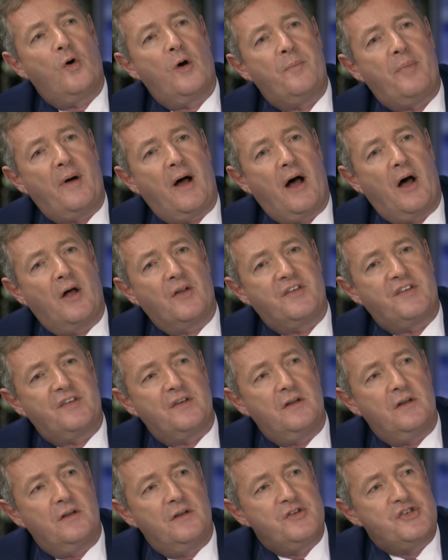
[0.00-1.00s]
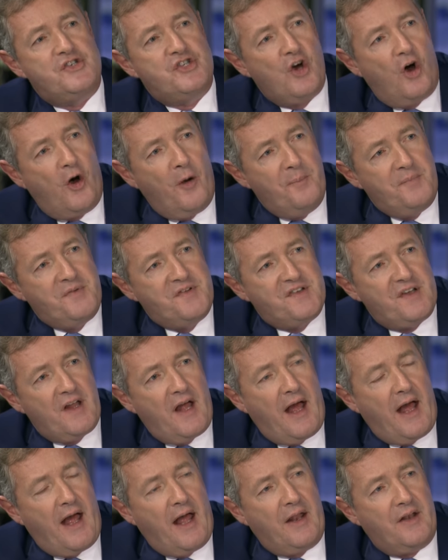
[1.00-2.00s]
about jobs
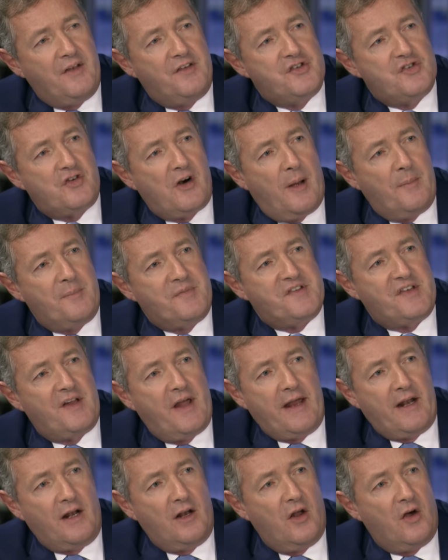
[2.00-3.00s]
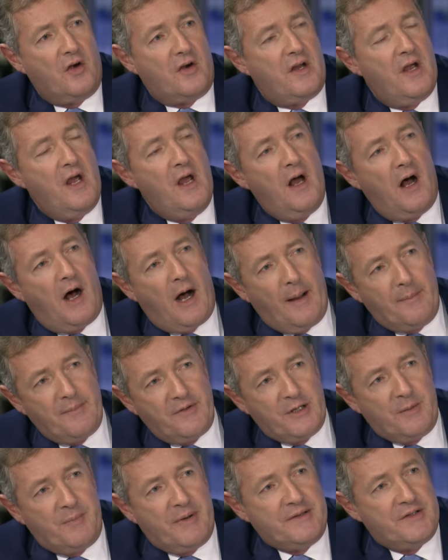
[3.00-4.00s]
and Trump saying, look, I'm
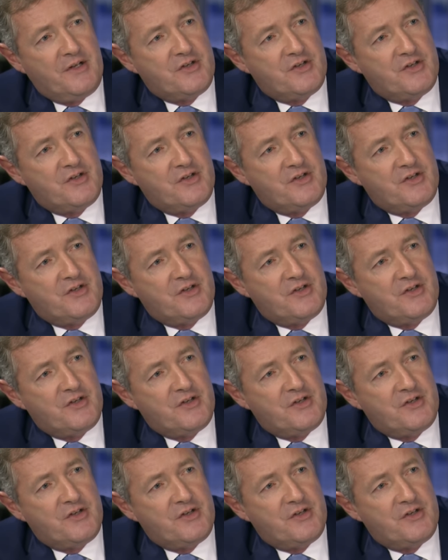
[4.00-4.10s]
going to bring the